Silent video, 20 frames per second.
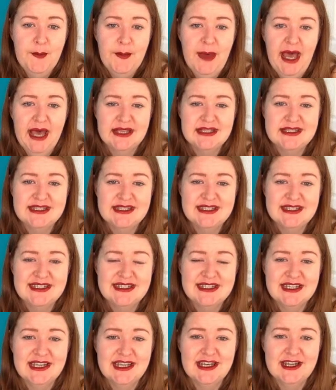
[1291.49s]

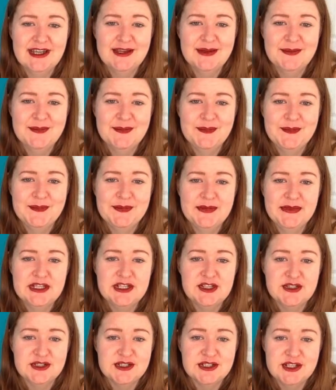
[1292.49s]
past
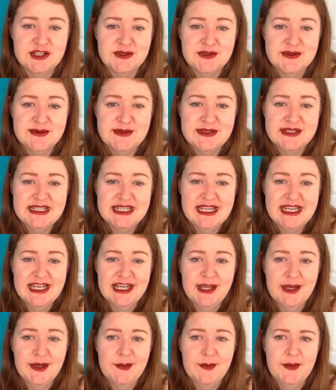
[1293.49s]
John Soane's
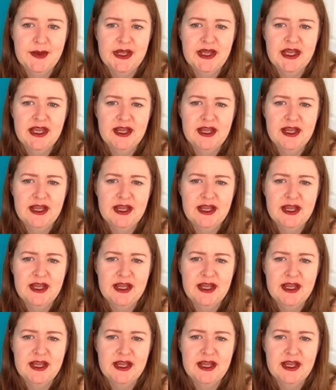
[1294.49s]
Museum.